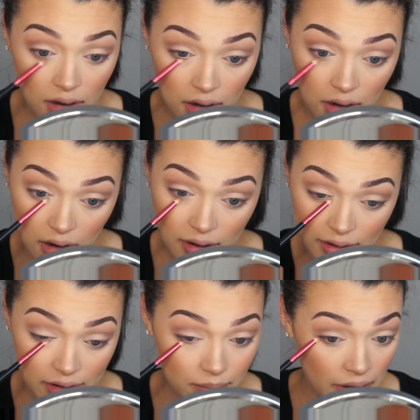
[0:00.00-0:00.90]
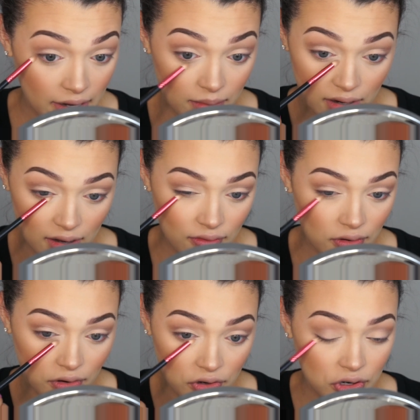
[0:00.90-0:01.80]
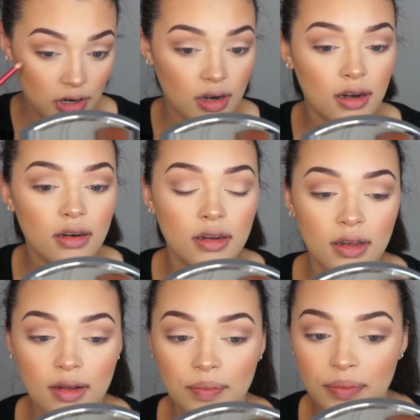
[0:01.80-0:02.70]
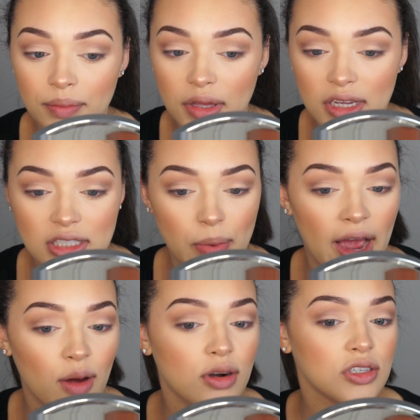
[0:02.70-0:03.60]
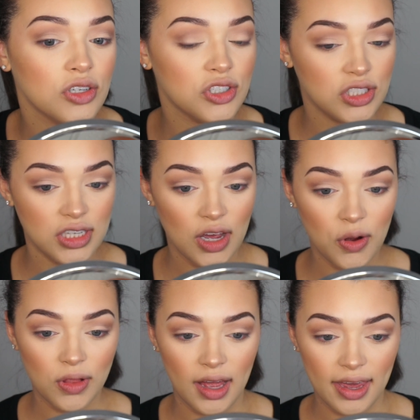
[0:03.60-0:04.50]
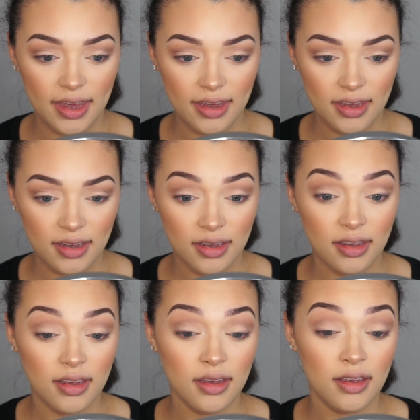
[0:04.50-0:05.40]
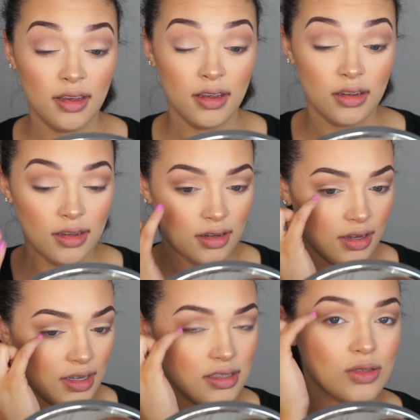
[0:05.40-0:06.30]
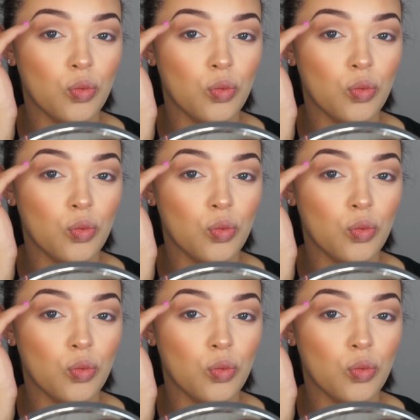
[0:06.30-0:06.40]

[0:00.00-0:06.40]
not a good makeup day for sure. But these powders are so like, it's